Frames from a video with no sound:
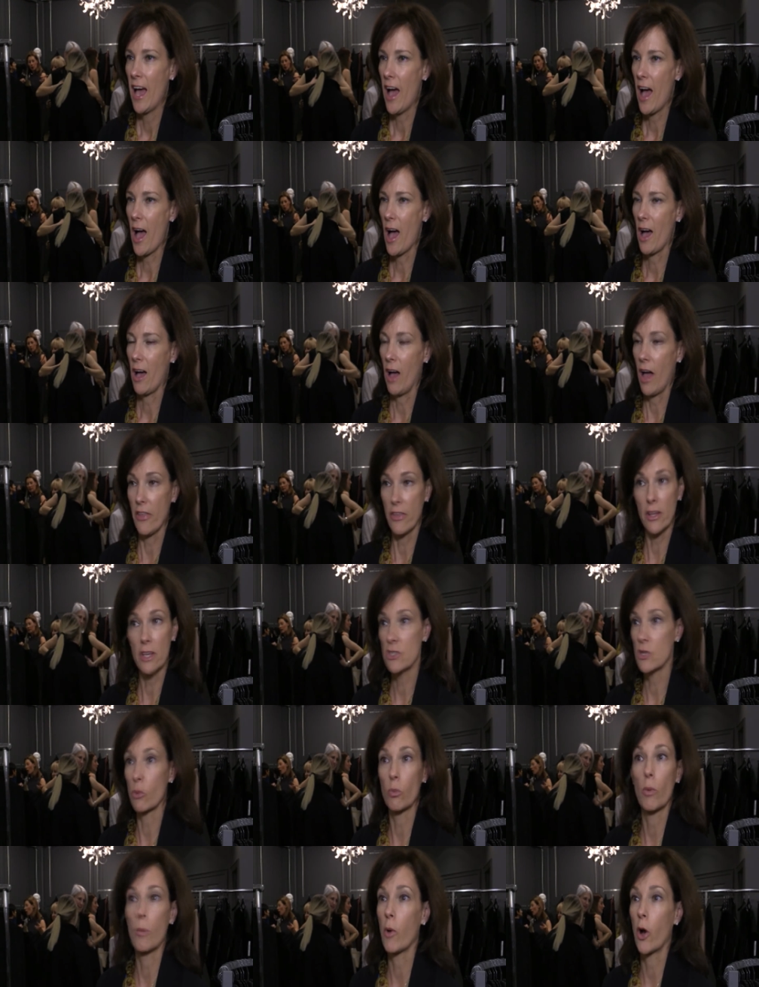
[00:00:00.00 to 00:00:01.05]
Uh, I think it's
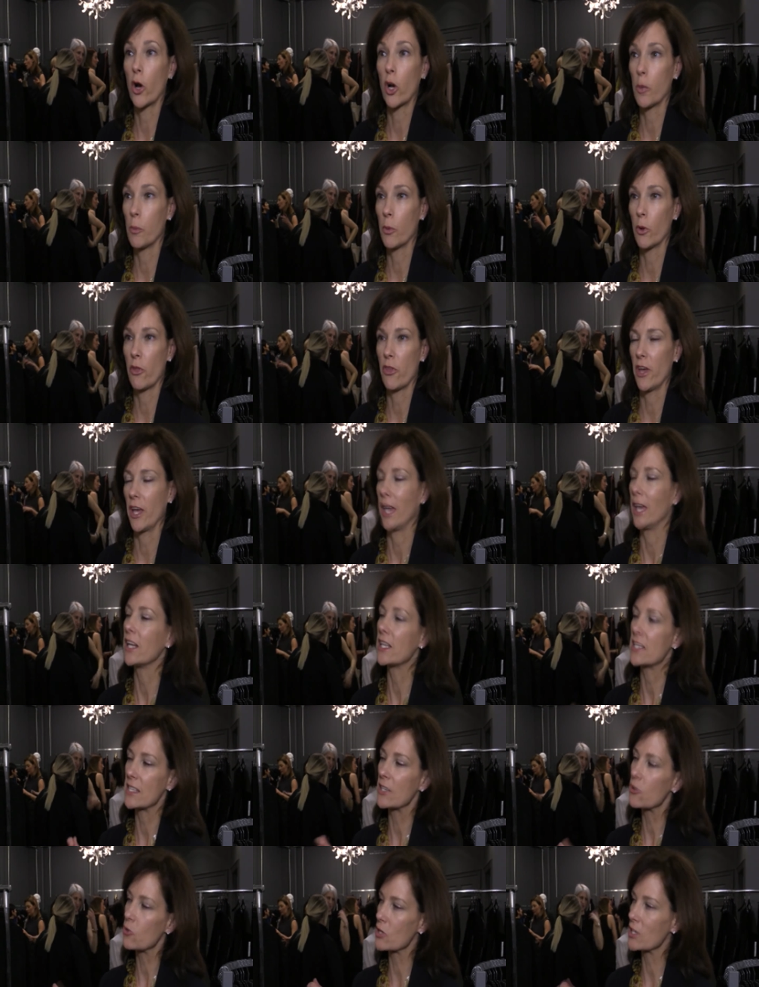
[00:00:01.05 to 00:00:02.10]
a remarkable thing, and it's
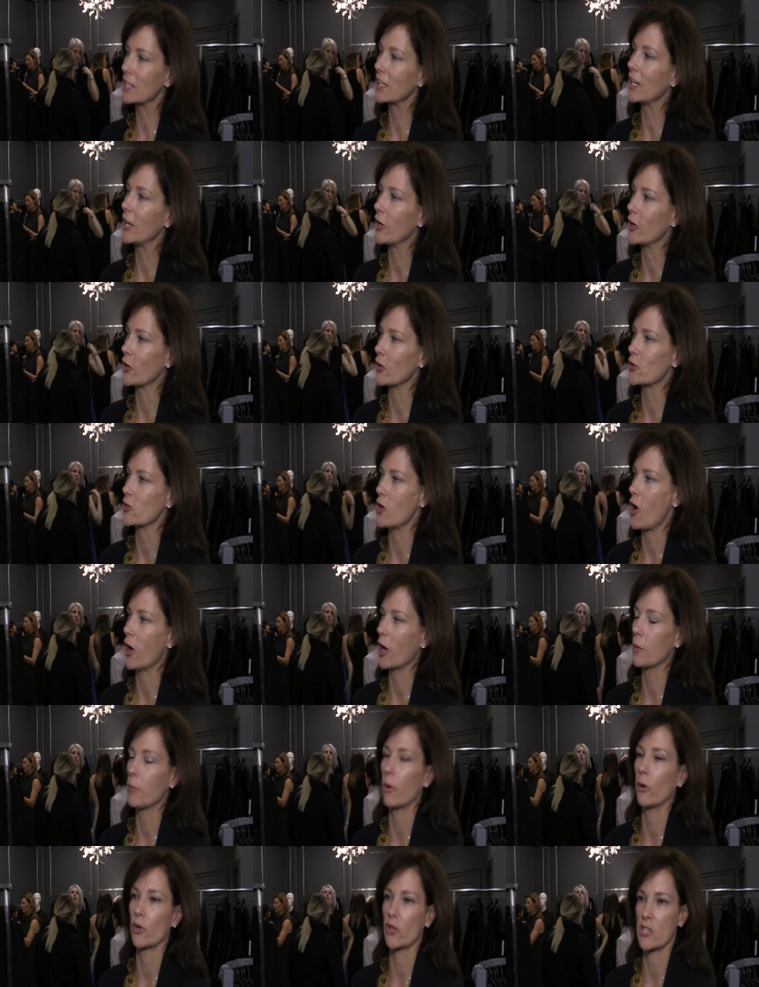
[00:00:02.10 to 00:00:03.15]
interesting to hear her talk
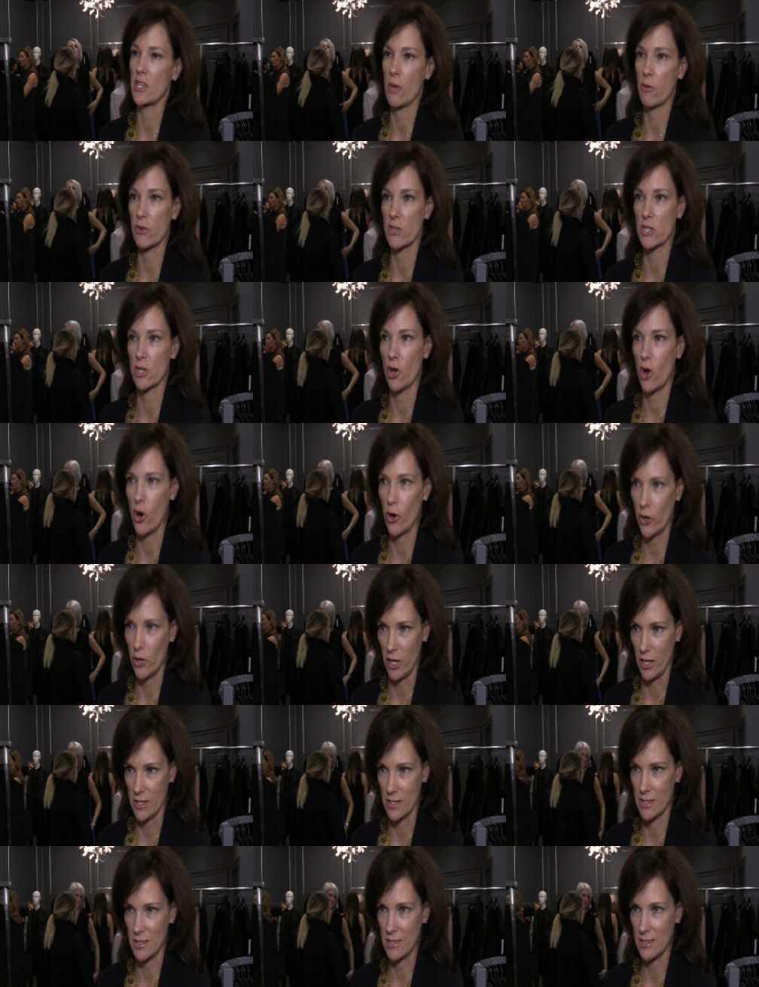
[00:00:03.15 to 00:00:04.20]
about herself as an
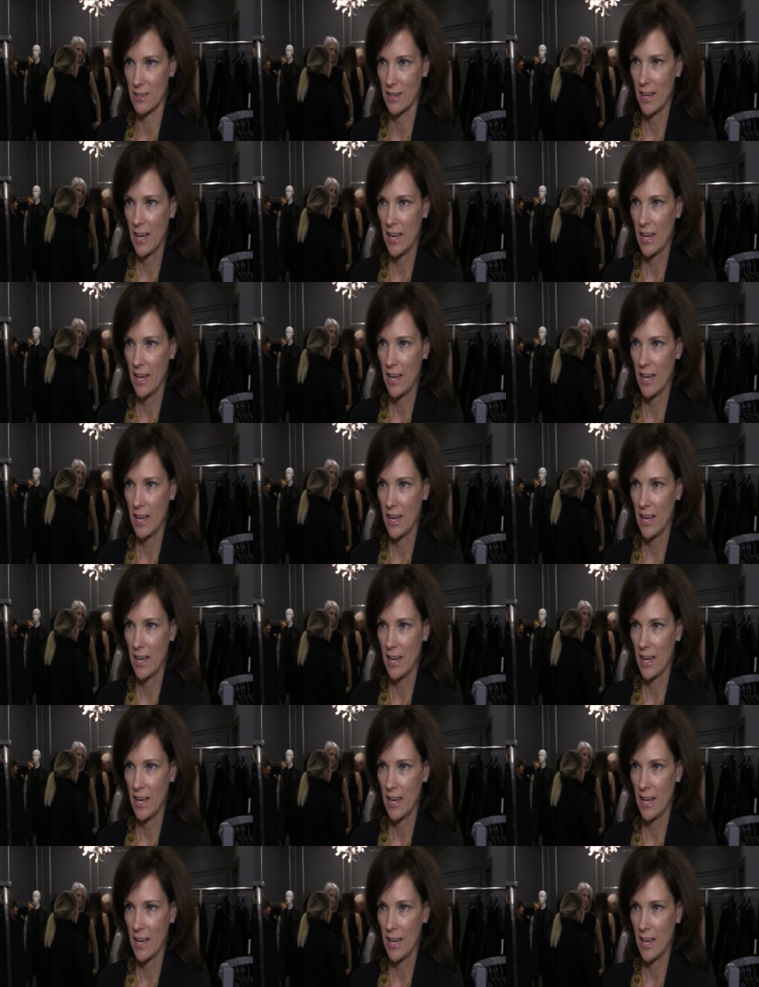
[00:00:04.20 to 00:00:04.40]
artist.